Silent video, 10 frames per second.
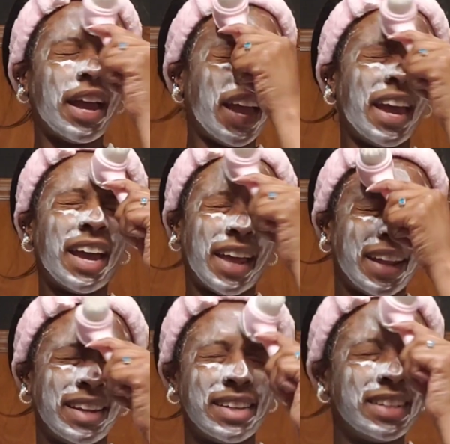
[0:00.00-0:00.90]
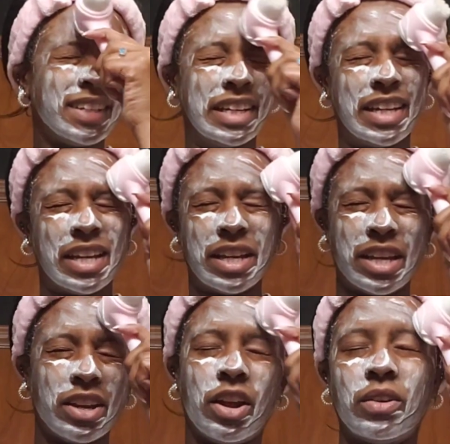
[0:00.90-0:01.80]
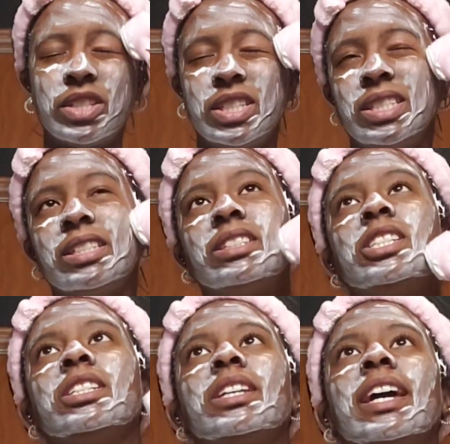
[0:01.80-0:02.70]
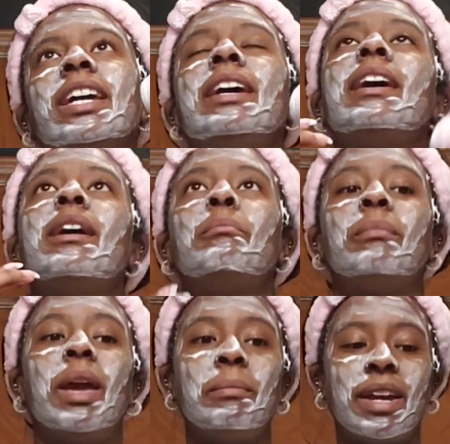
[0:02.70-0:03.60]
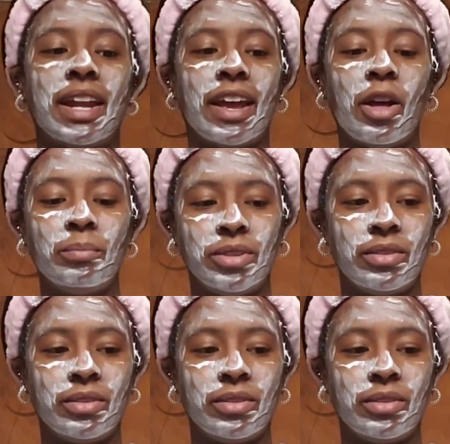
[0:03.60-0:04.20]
And, you know, she's like, ma'am, can I help you?